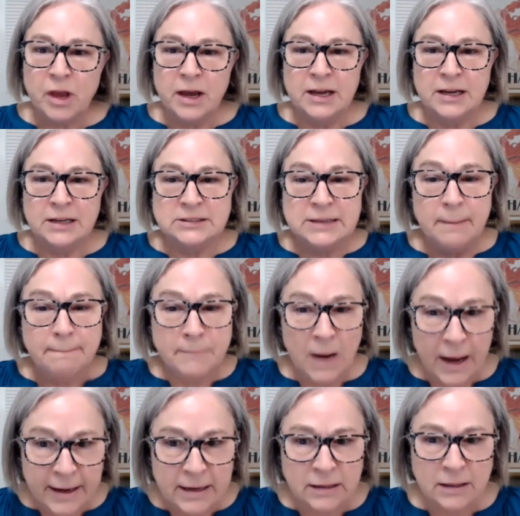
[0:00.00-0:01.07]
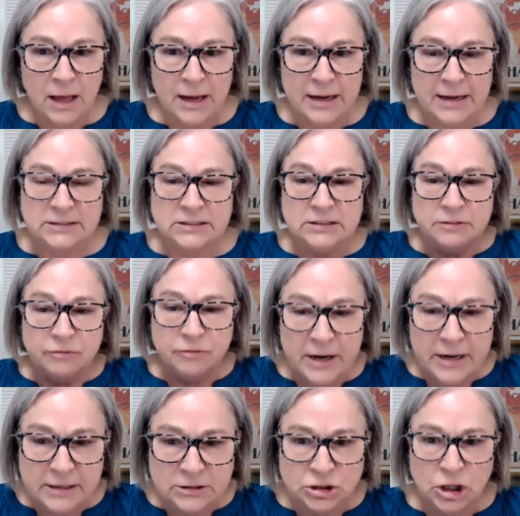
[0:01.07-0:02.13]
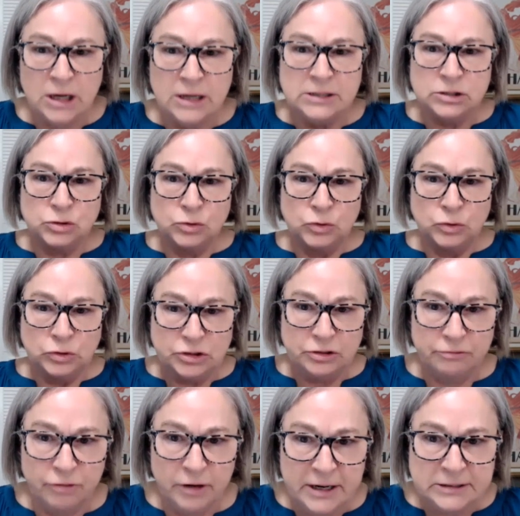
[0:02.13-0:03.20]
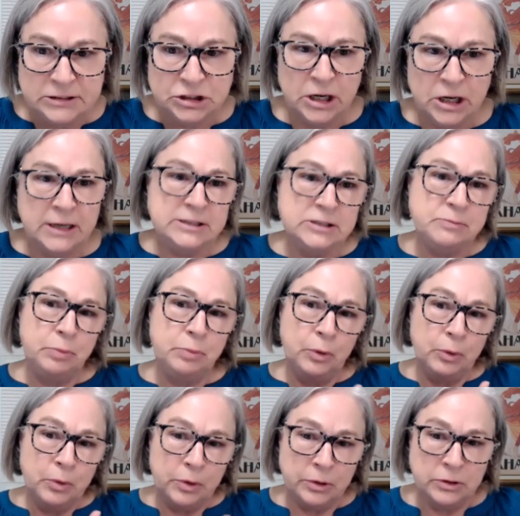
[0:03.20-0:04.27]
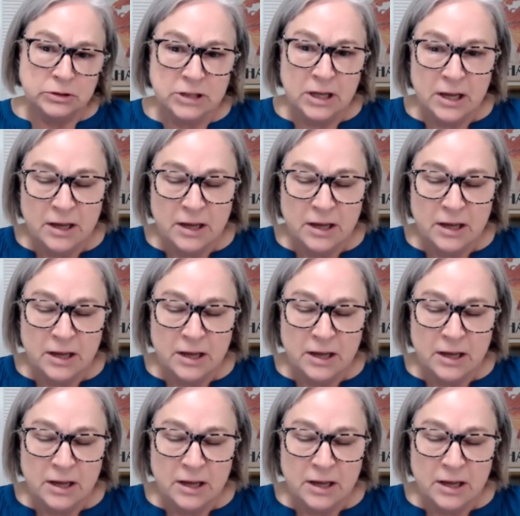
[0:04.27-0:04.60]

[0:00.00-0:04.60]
is that my clients, the franchisors, the franchise brokers,